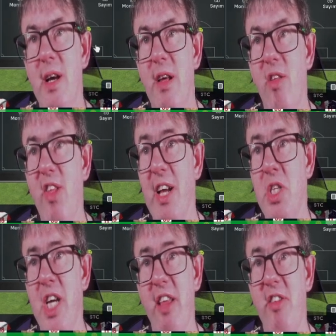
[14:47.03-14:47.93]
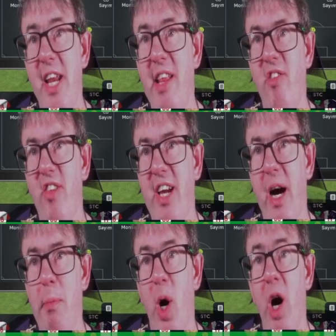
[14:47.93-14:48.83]
Sanchez needs to
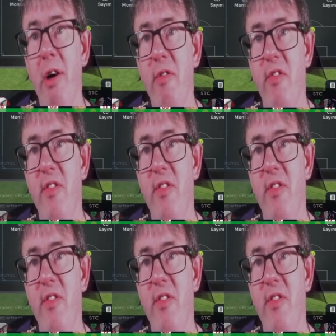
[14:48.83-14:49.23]
come off.